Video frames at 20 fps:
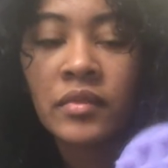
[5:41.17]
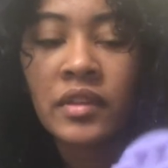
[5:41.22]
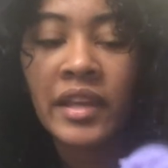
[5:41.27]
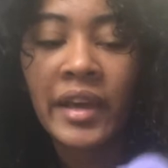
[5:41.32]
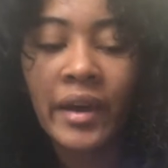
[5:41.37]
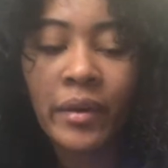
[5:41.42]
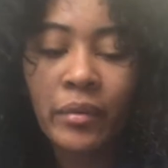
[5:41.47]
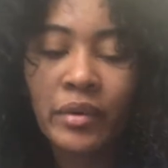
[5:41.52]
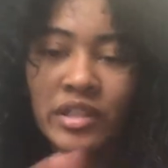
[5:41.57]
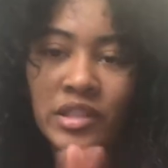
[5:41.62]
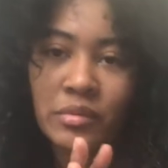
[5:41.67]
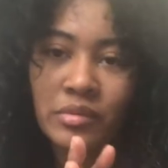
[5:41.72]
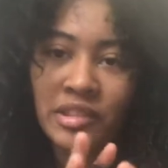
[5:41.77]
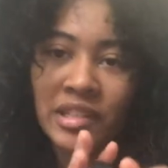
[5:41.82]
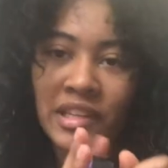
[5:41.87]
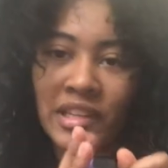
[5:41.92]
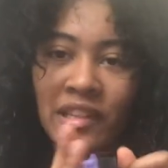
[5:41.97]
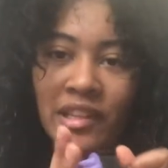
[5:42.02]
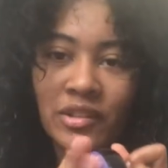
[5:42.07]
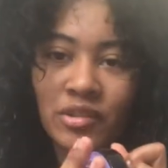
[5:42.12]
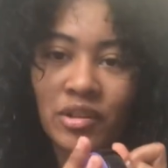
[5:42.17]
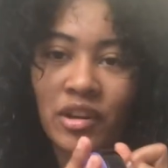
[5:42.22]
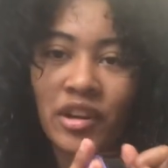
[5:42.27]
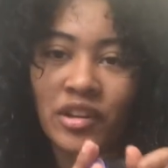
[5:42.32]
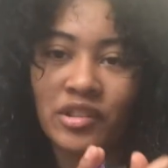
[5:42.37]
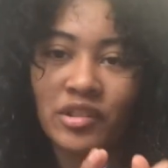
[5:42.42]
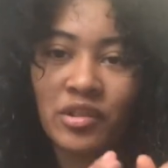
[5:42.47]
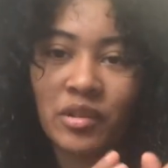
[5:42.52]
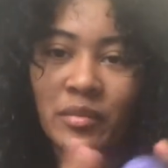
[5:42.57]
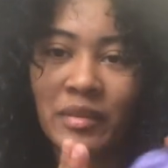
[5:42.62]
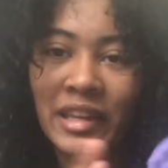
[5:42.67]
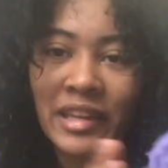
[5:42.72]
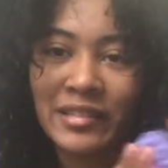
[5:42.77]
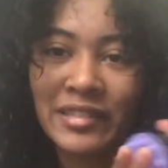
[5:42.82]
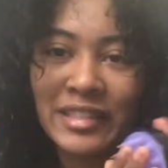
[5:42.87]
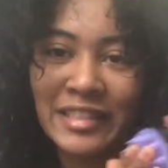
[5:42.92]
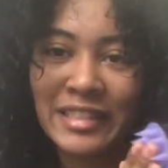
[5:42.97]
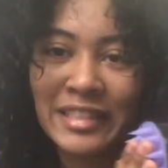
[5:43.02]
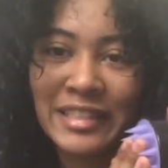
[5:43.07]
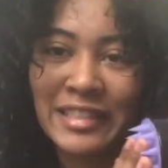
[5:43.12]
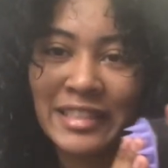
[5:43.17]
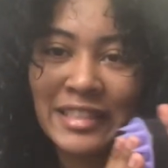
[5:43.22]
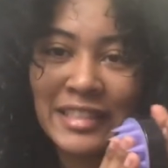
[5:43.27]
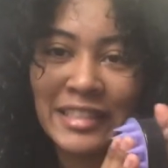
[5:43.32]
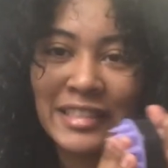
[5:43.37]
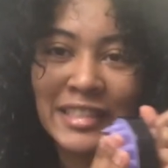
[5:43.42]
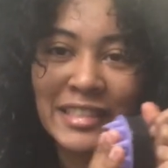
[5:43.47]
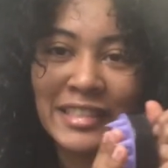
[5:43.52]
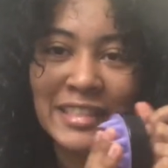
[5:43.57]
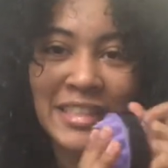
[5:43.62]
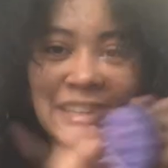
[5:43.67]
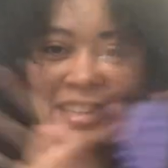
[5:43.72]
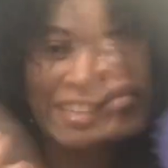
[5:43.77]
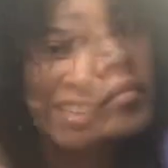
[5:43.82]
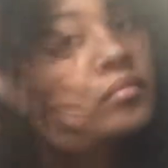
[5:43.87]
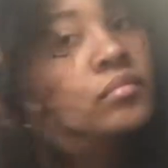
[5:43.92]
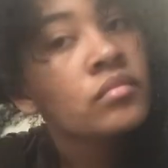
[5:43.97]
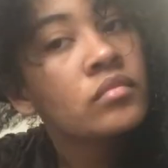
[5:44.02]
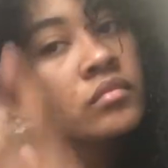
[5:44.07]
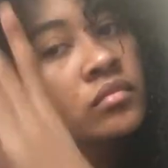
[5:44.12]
I wish it was like electronic, so it would be like a zzz.